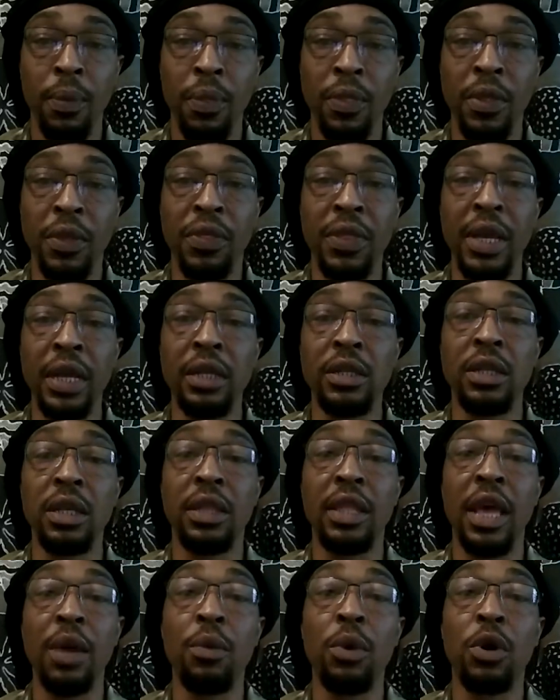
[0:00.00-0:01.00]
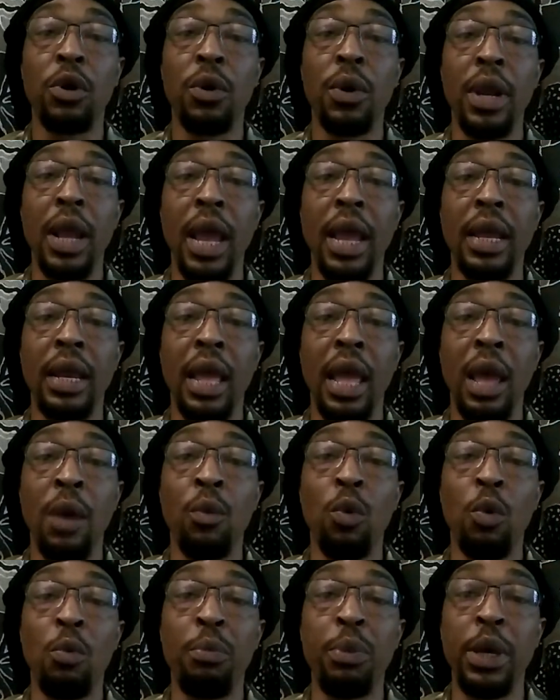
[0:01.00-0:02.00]
The things that they will create
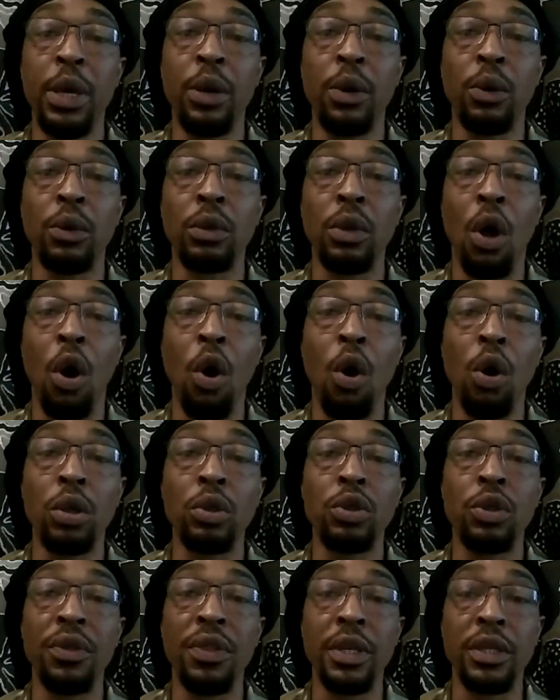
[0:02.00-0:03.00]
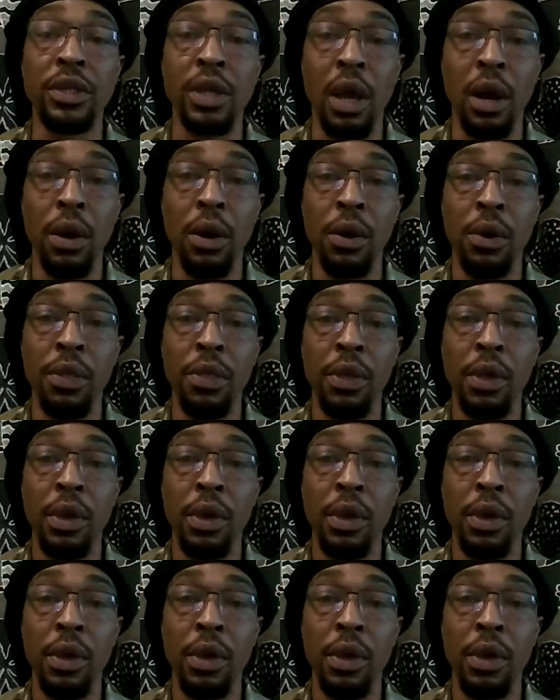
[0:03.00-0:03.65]
and will build onto this earth